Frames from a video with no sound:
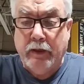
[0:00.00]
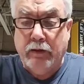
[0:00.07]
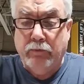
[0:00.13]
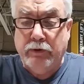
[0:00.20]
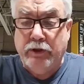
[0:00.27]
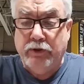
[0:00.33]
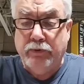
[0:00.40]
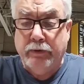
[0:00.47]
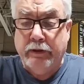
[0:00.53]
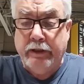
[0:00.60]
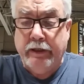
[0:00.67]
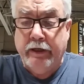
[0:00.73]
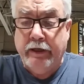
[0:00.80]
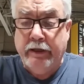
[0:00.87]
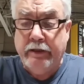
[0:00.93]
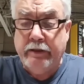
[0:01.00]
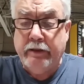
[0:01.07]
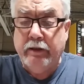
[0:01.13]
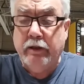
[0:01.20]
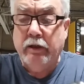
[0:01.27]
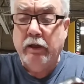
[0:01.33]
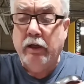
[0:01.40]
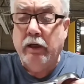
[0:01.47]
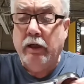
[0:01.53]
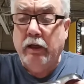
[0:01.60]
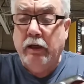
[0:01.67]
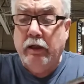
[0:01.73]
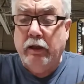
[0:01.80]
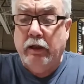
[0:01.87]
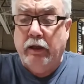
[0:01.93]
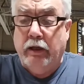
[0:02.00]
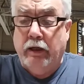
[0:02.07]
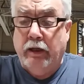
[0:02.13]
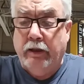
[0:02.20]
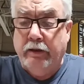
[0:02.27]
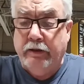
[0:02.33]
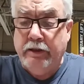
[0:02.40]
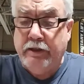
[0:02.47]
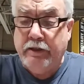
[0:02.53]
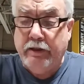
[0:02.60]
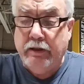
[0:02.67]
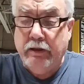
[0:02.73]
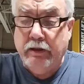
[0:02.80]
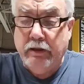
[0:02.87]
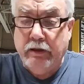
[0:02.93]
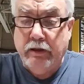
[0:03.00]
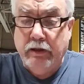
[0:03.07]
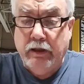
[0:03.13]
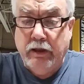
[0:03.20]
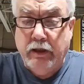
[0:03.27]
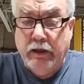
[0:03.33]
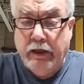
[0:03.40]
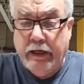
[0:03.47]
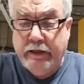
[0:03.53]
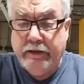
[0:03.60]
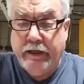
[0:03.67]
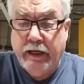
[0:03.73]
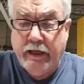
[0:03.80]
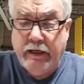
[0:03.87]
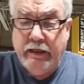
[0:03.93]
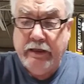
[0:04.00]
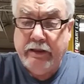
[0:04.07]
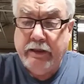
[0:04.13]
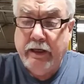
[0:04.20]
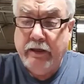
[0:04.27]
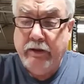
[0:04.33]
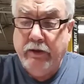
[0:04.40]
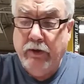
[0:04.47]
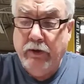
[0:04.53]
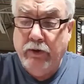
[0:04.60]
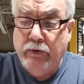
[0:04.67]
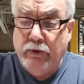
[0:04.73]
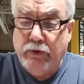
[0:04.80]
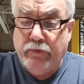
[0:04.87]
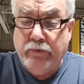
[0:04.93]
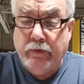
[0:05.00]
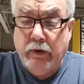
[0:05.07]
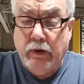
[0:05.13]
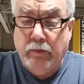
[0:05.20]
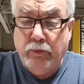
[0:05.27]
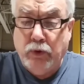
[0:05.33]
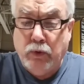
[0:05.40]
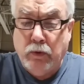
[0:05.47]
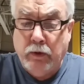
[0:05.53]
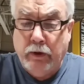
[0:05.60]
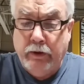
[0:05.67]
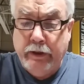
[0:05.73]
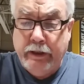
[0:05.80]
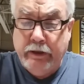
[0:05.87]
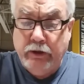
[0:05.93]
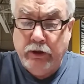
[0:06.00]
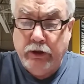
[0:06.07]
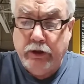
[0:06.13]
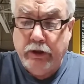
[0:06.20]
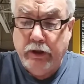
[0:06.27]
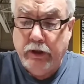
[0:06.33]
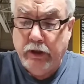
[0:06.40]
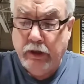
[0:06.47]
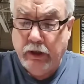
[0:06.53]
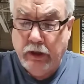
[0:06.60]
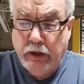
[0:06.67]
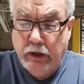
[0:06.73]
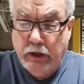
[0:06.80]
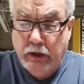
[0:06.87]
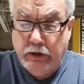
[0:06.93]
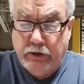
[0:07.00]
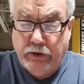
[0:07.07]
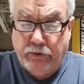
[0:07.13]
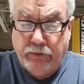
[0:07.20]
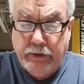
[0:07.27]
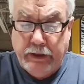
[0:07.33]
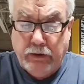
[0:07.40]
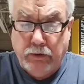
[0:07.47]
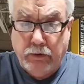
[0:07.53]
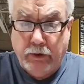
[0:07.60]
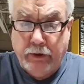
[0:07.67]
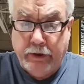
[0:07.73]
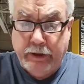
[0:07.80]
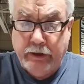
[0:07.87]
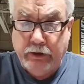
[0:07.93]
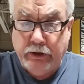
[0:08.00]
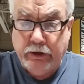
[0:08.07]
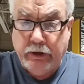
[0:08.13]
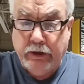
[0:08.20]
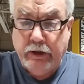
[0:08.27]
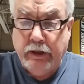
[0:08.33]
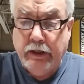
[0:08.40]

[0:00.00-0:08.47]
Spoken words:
which is really nice. This SAE set goes from 1/4 inch to 3/4 inch.